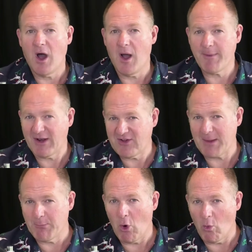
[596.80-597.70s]
I'm going to
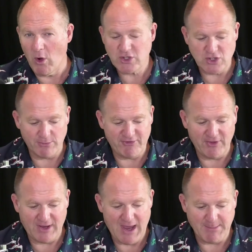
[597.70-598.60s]
take more workshops in
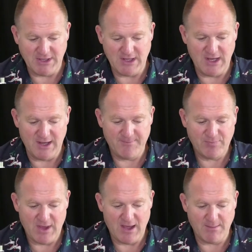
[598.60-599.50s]
the coming year,
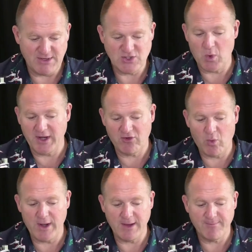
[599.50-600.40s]
um, in
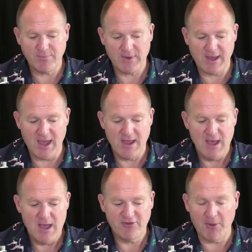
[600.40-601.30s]
2020. Okay,
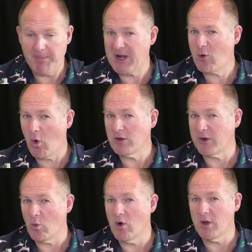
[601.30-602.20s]
so better quality
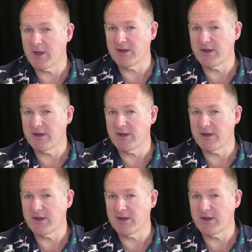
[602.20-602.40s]
work